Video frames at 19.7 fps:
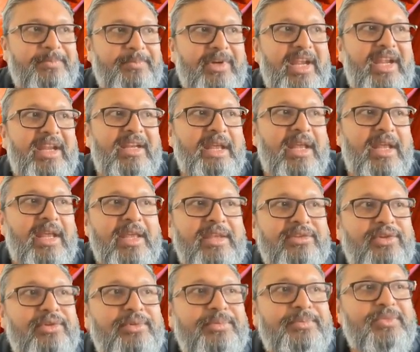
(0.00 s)
right?
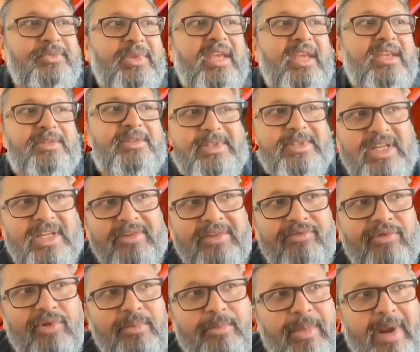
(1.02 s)
So especially
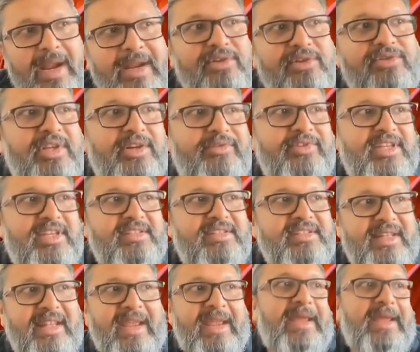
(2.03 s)
for
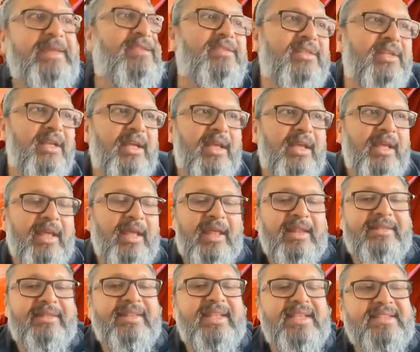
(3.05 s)
microservices at the edge,
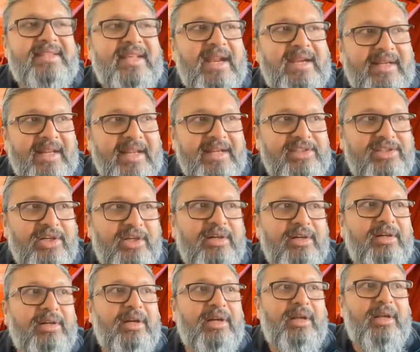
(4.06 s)
this
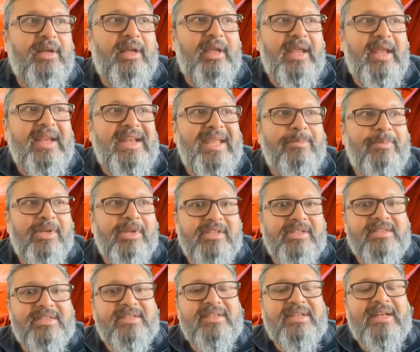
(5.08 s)
architecture
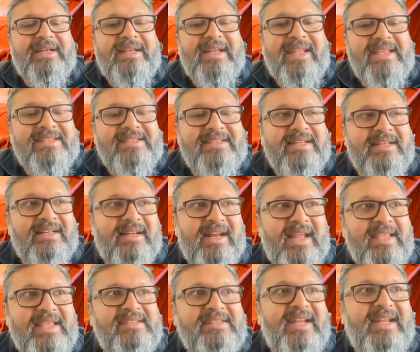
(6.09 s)
enables
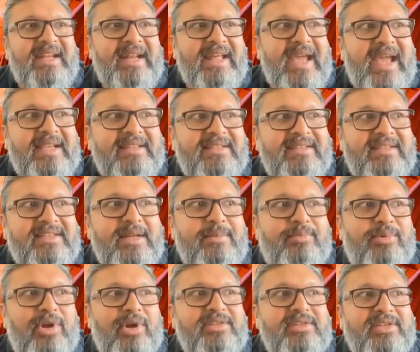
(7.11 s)
decentralized data access
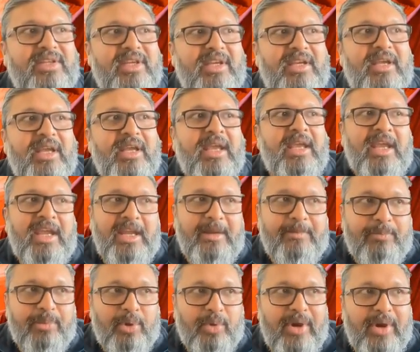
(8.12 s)
and processing.
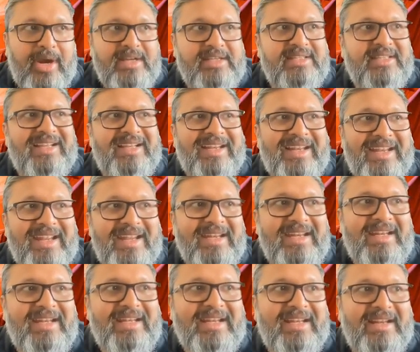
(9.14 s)
It provides clean
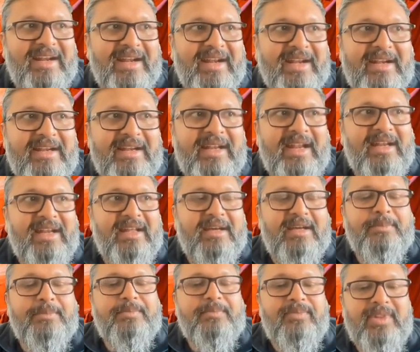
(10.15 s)
integrated
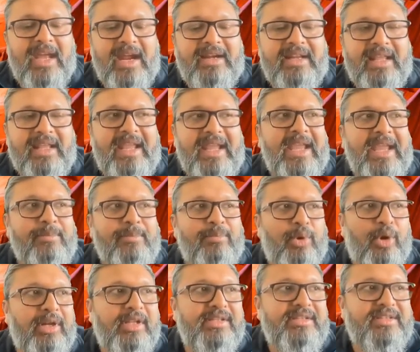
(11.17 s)
data that AI
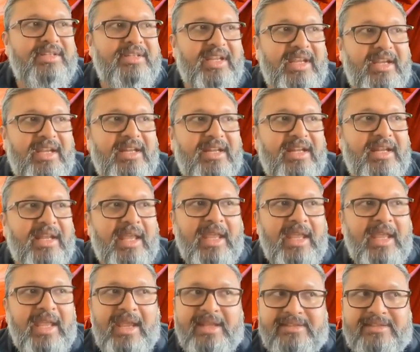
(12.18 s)
models need.
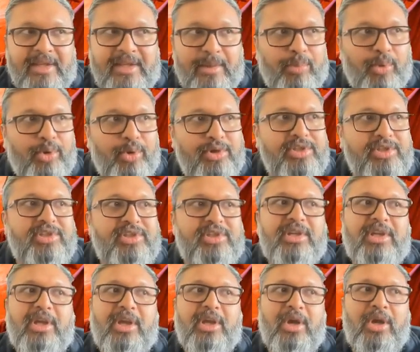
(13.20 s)
It
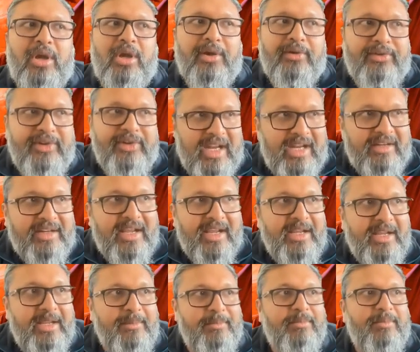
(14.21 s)
supports
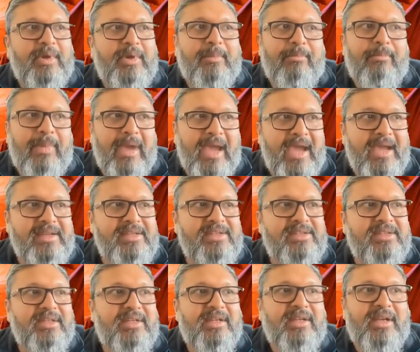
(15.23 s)
real-time,
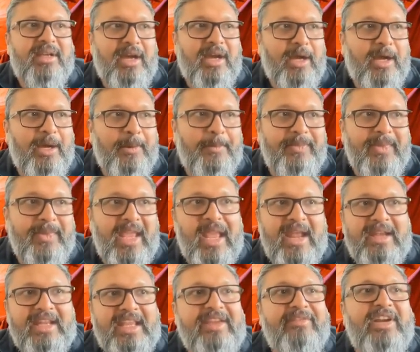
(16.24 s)
batch,
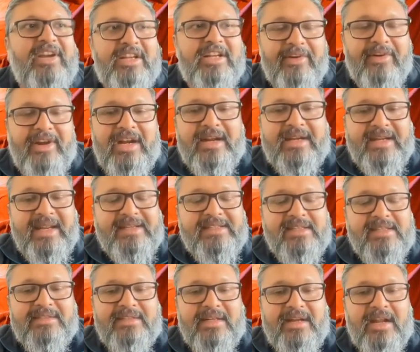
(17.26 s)
and event-driven
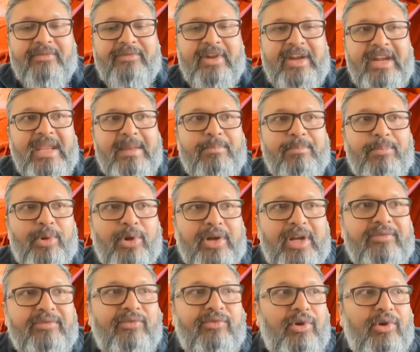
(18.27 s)
architectures that are very
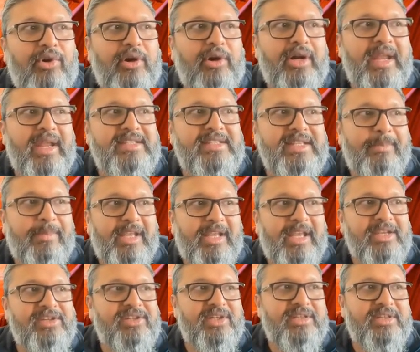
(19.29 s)
important for edge
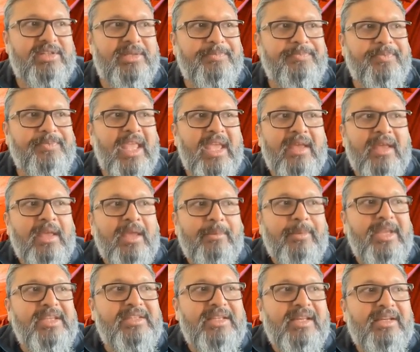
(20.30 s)
applications.
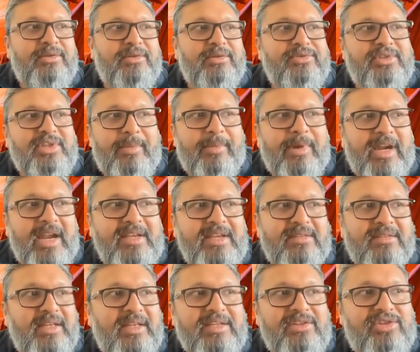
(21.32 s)
Basically, to
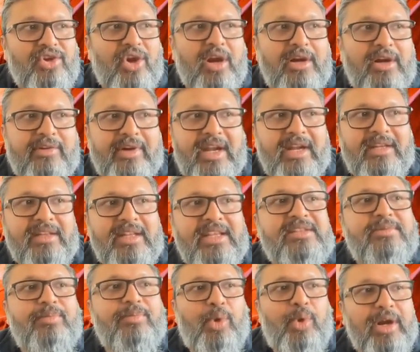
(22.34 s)
summarize in short, right,
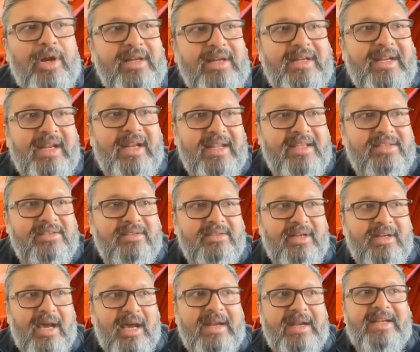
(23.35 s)
this modern data
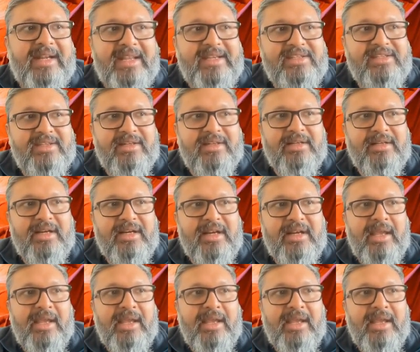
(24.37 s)
architecture